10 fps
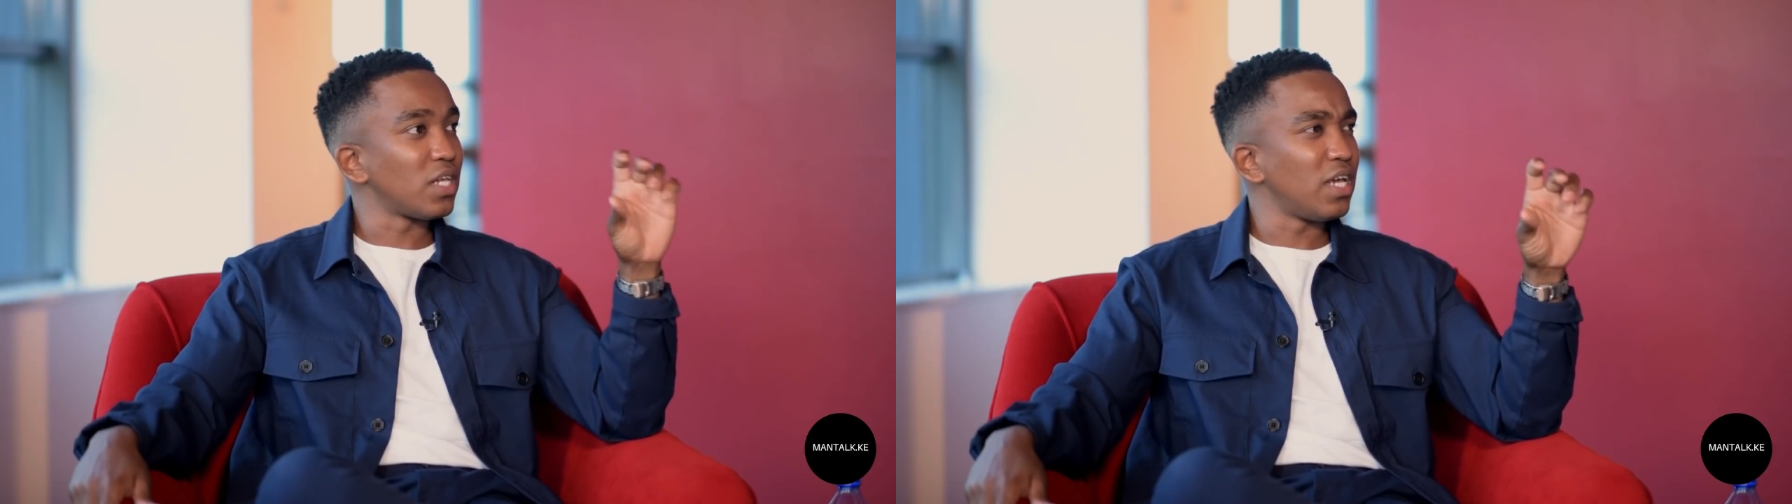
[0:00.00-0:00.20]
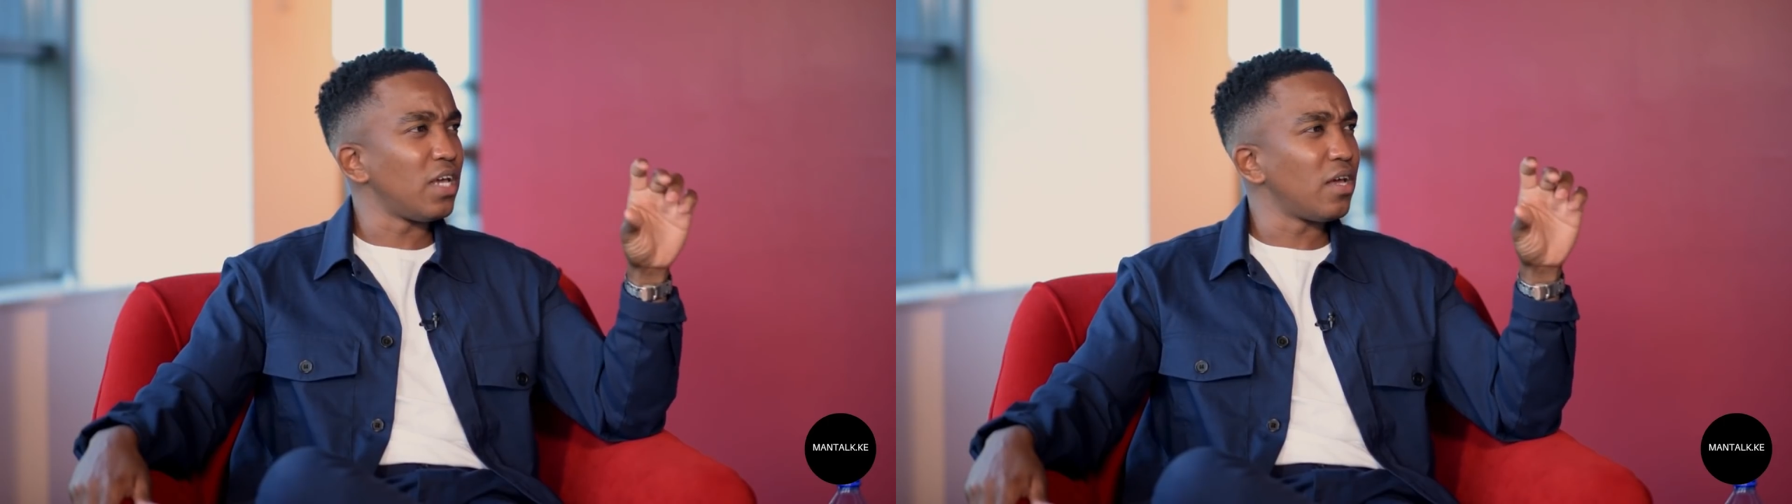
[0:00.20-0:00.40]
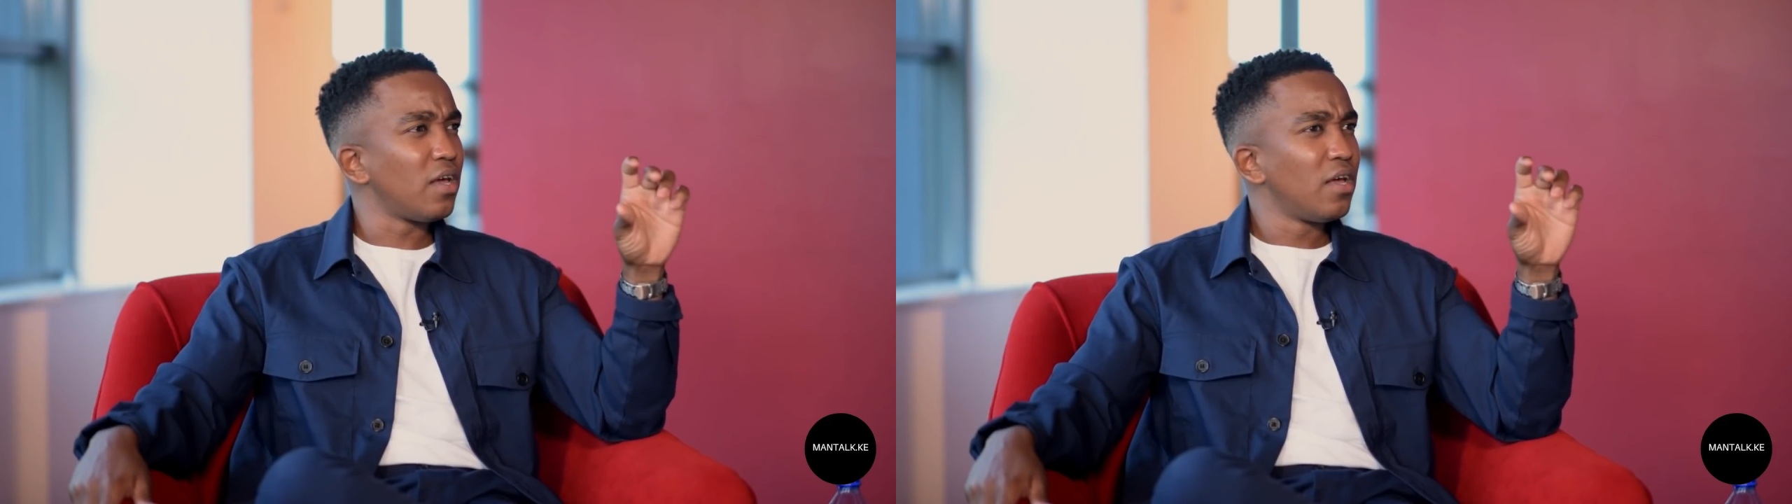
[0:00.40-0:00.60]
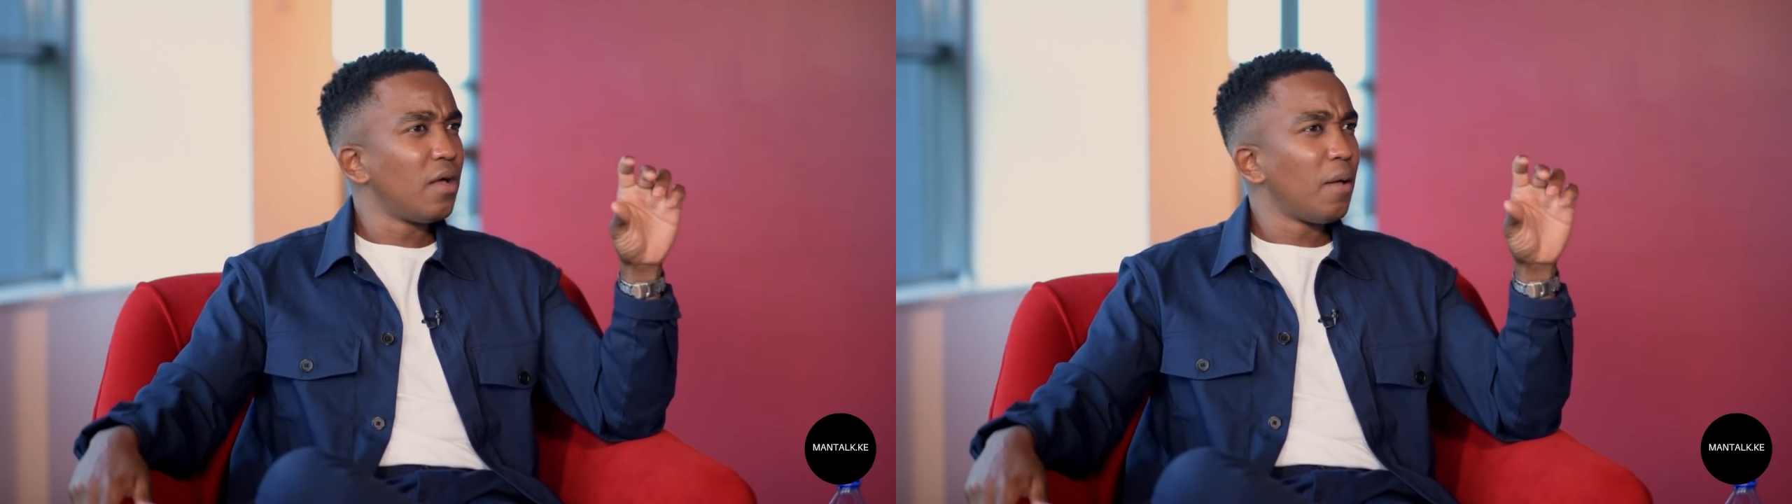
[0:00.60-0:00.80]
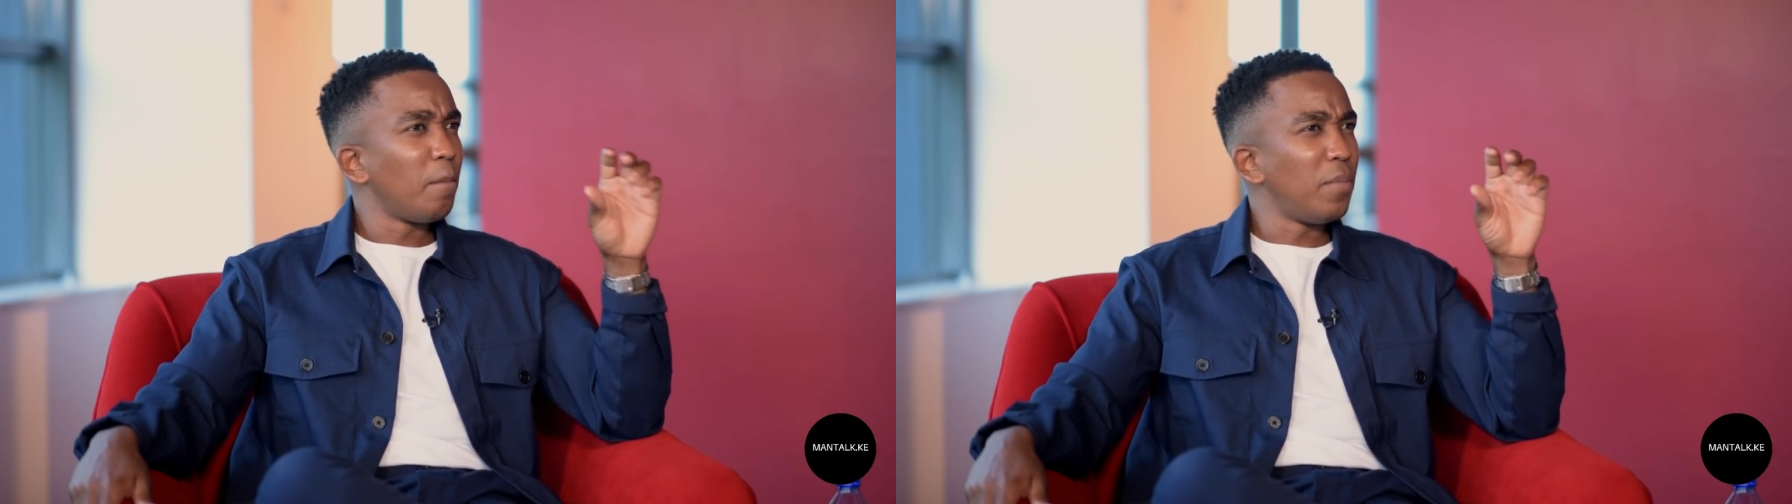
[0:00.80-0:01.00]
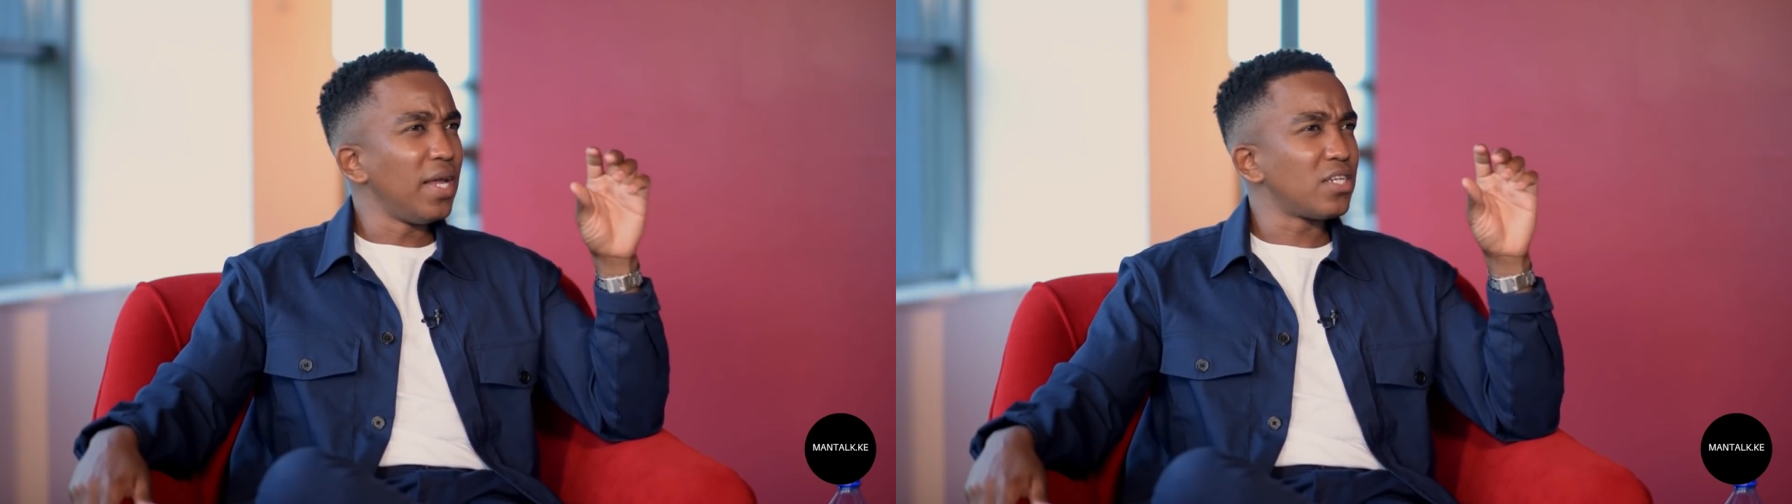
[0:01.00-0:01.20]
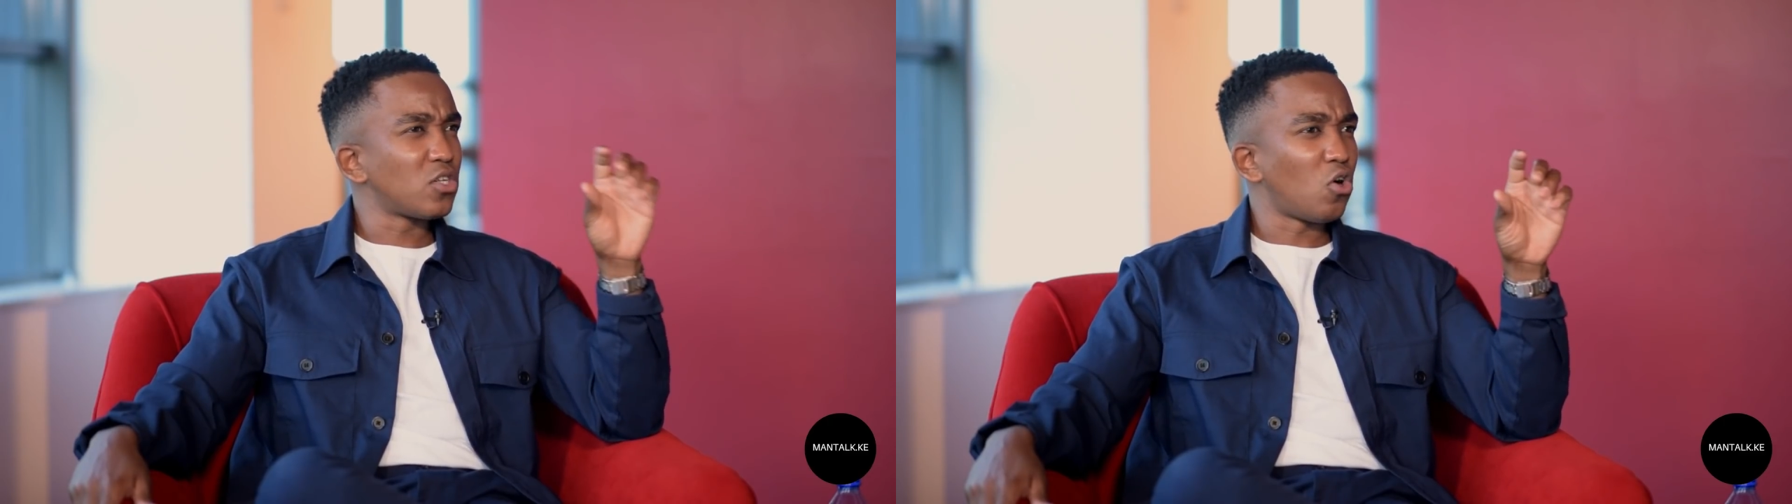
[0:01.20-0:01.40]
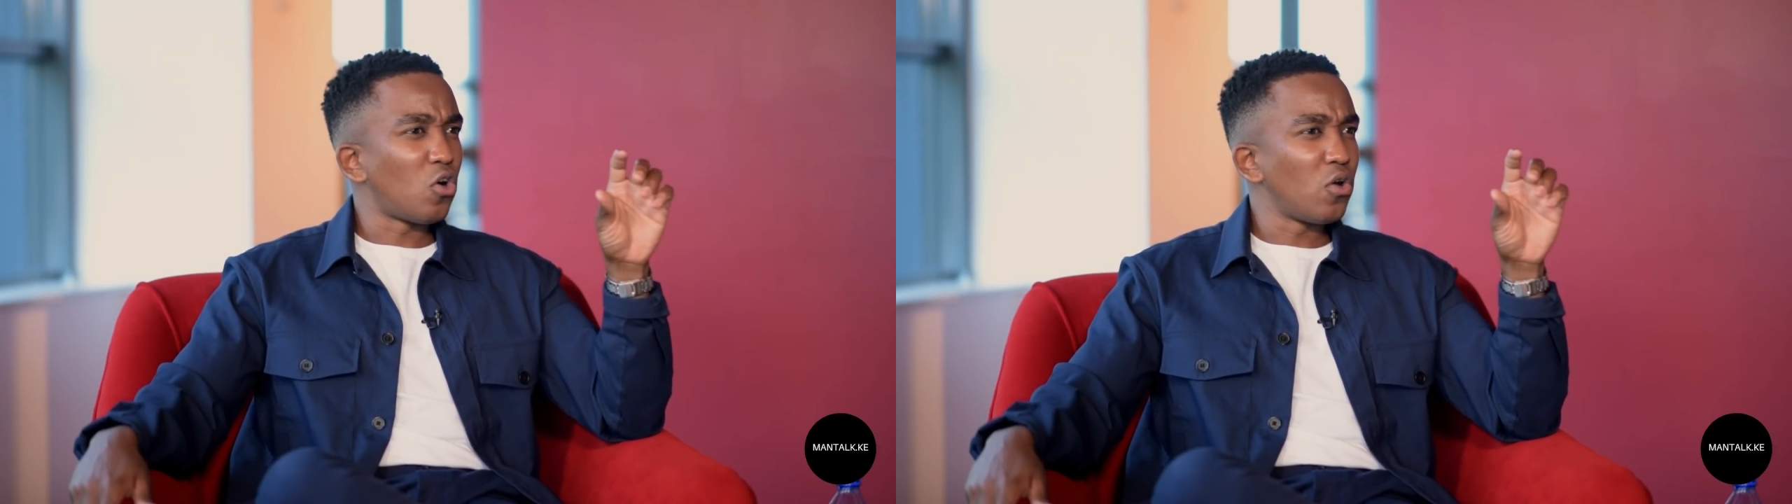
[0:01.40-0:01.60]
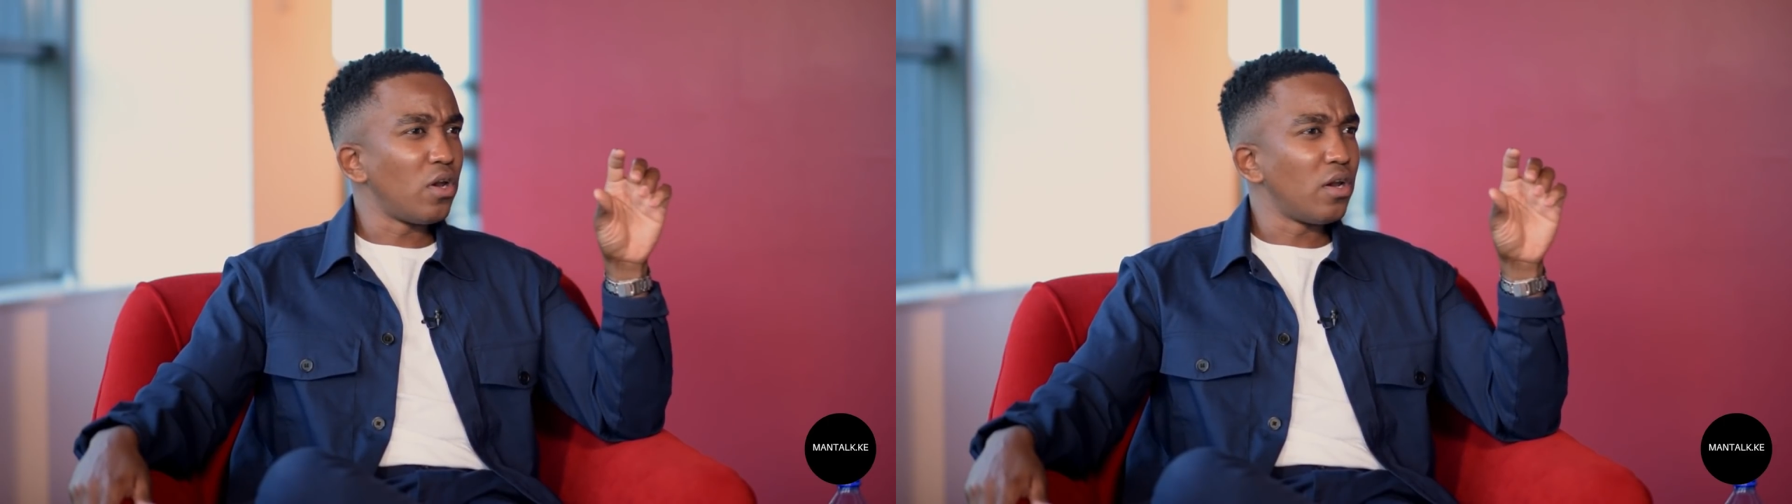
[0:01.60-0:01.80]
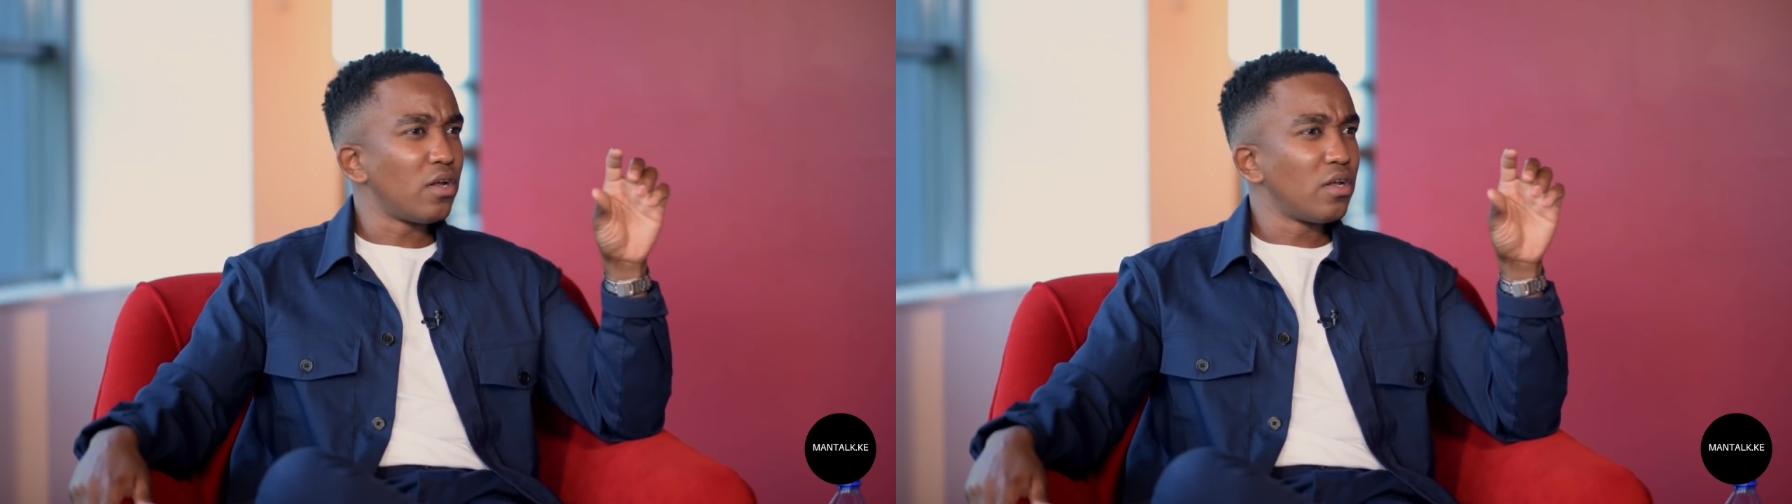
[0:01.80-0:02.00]
here based
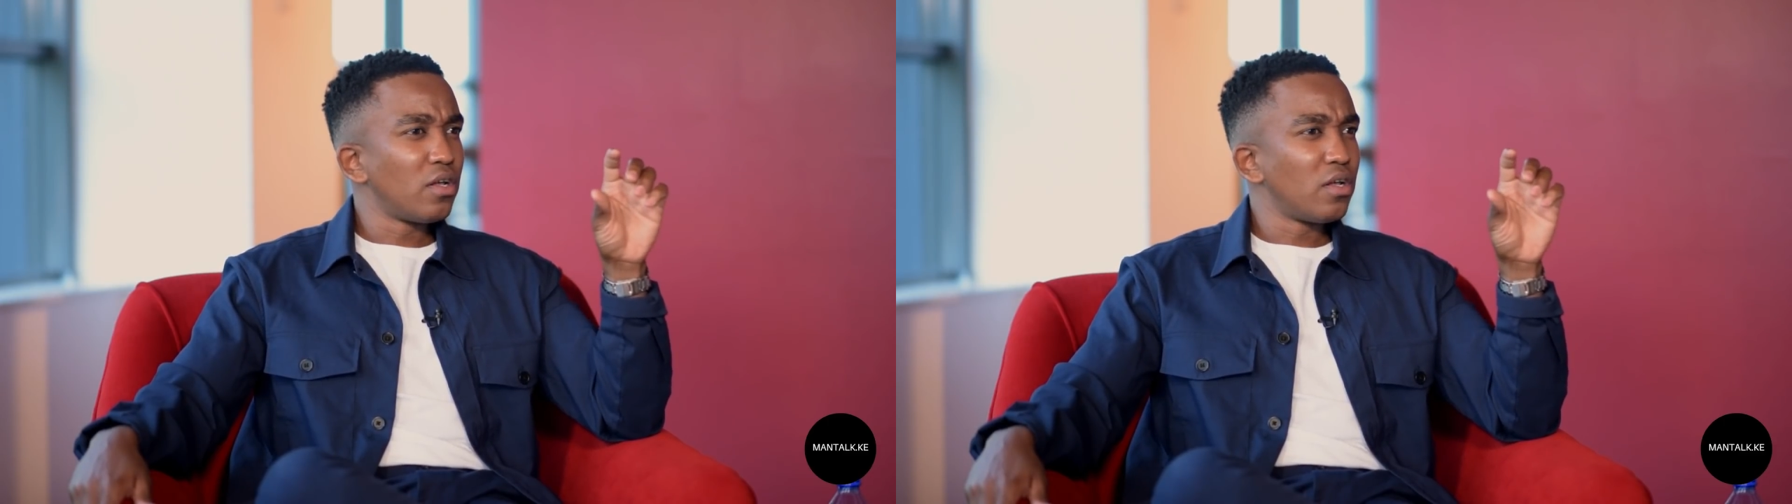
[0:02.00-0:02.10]
on